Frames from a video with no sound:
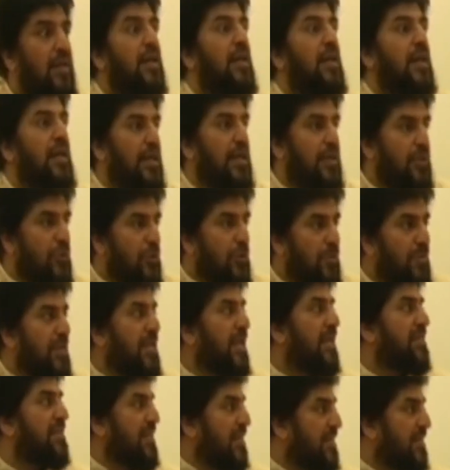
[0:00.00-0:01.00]
he
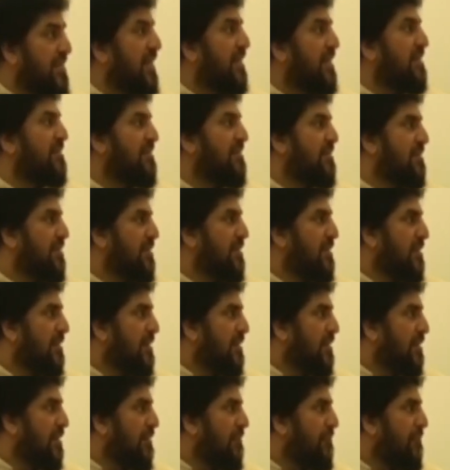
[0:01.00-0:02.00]
dominated this
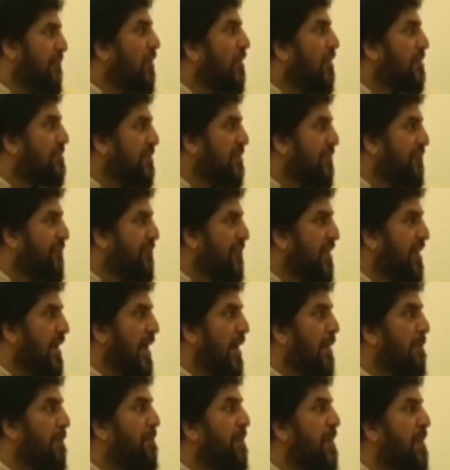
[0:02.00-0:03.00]
philosophy
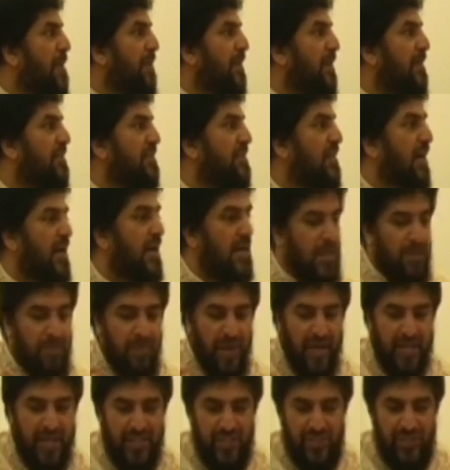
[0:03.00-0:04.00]
and people started
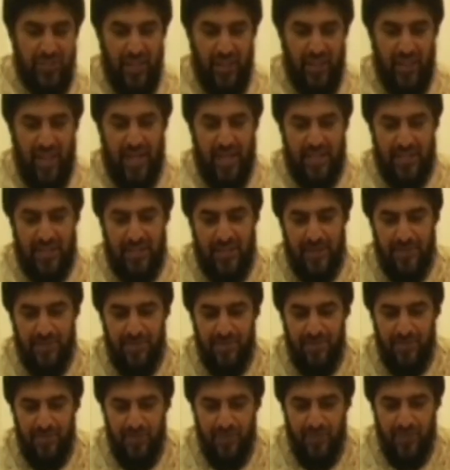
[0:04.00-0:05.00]
practicing that.
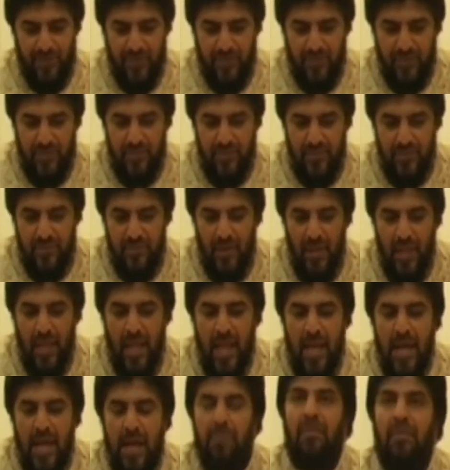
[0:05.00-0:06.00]

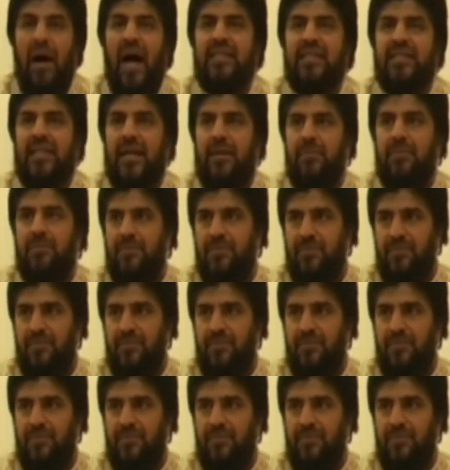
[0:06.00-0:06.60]
Matam.